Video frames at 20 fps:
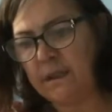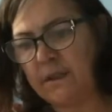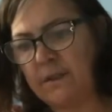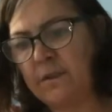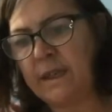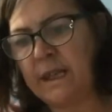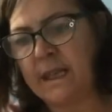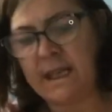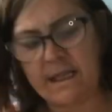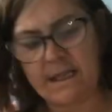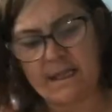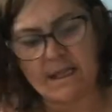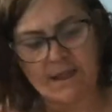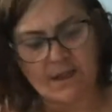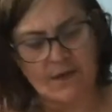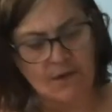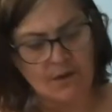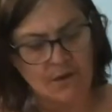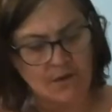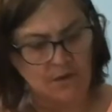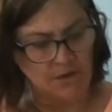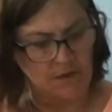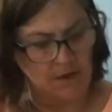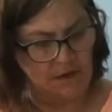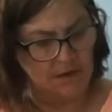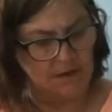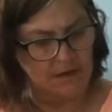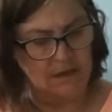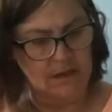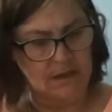not nice at all.
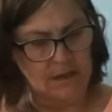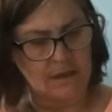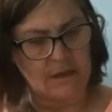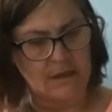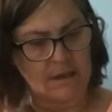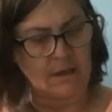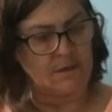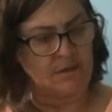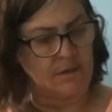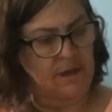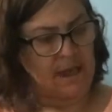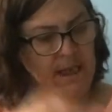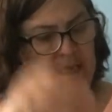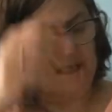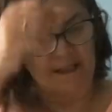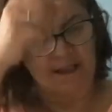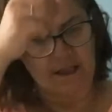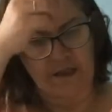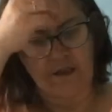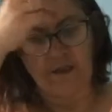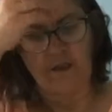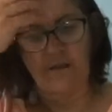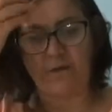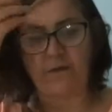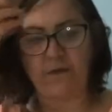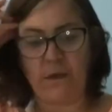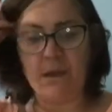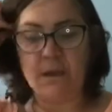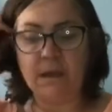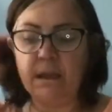Not nice at
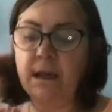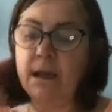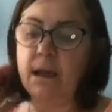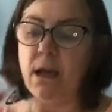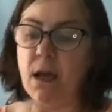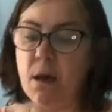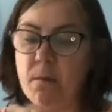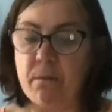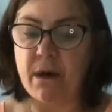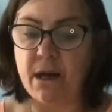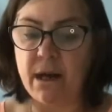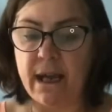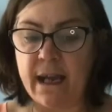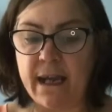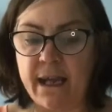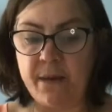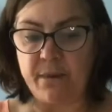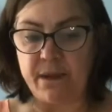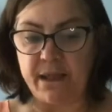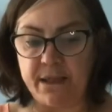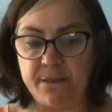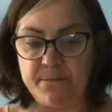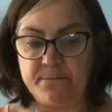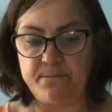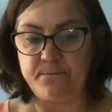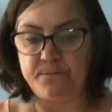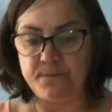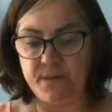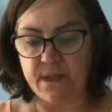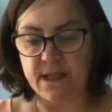all. But anyway,
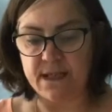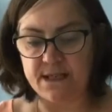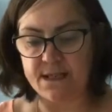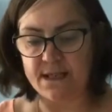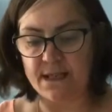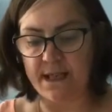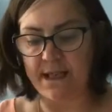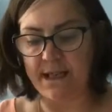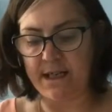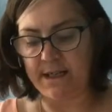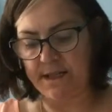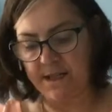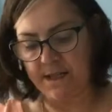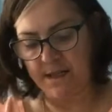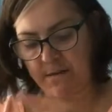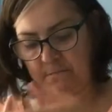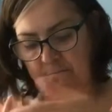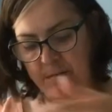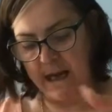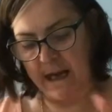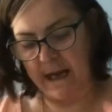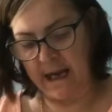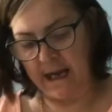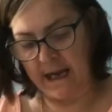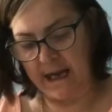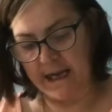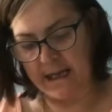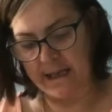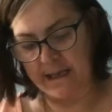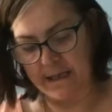this is
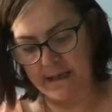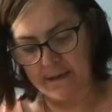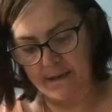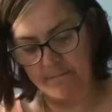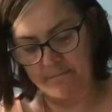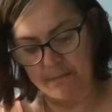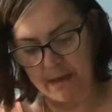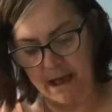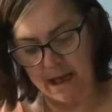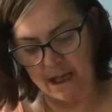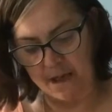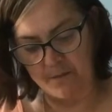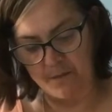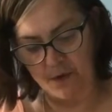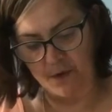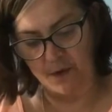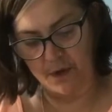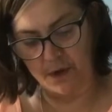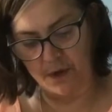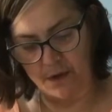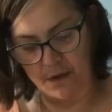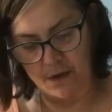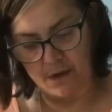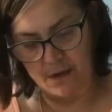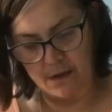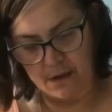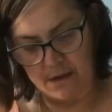my MacBook.